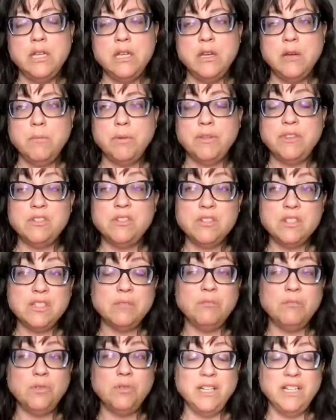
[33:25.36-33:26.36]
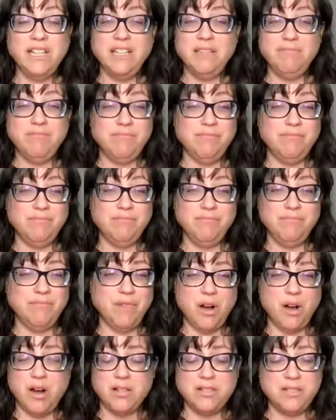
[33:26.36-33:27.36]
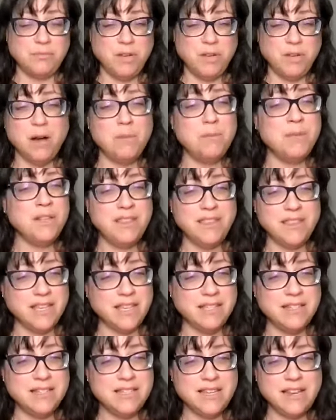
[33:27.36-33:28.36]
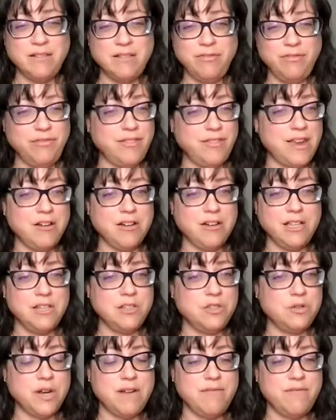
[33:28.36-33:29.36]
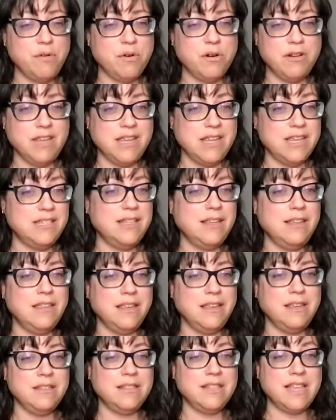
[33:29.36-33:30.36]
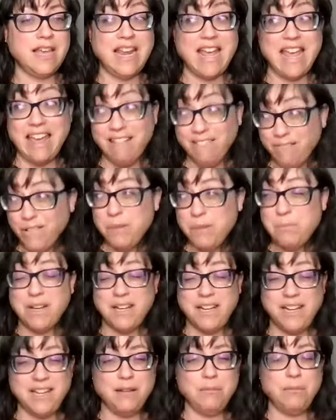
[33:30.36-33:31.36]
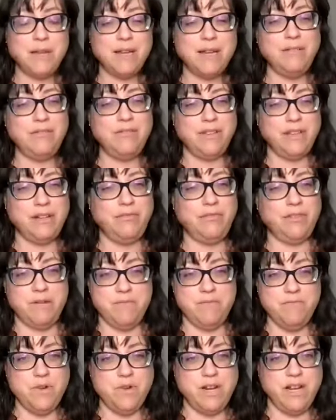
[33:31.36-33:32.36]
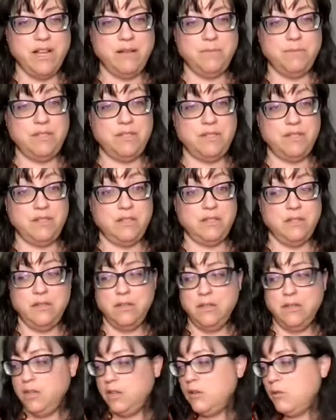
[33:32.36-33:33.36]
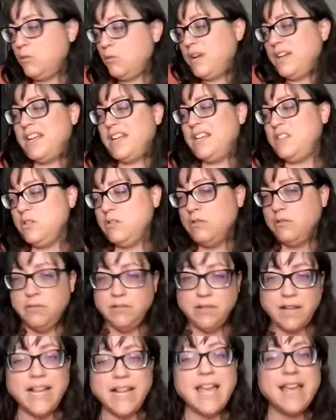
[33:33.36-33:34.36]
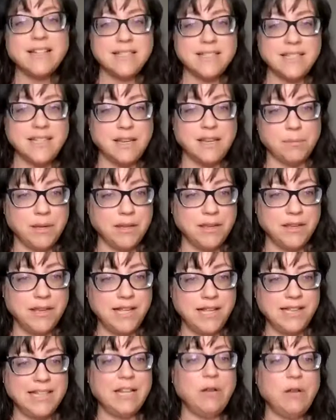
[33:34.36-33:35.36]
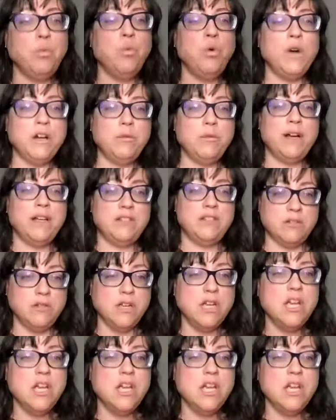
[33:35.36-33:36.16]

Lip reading: But there's some really awesome common things and fairly straightforward, easy things that everybody can benefit from when it comes to, what can I do? I can't sleep. Like, what do I do?